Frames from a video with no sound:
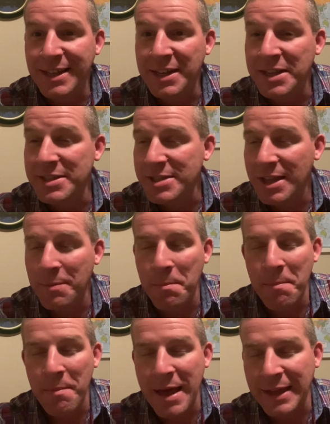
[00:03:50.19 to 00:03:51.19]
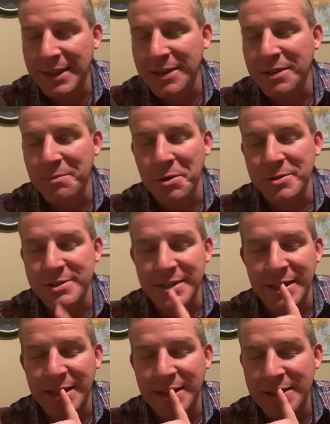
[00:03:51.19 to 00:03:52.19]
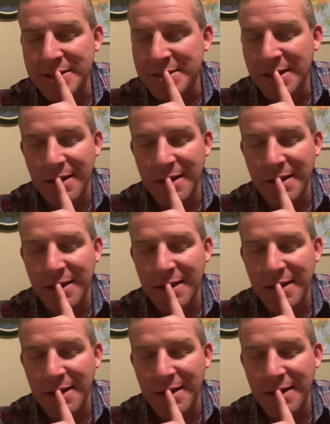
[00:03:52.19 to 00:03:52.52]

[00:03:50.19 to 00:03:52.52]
in his immaculate mercy, in his